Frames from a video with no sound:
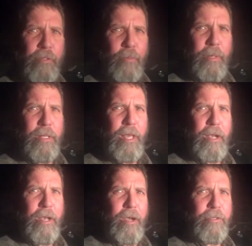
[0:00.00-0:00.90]
So I'm getting kind
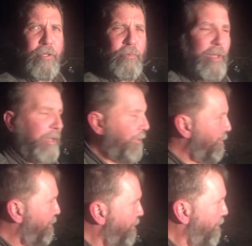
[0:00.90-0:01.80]
of tired, so ready to
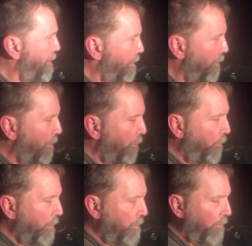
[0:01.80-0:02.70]
call it
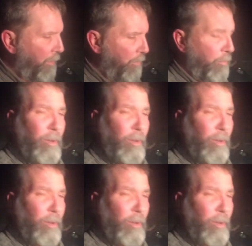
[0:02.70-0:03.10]
quits for the night.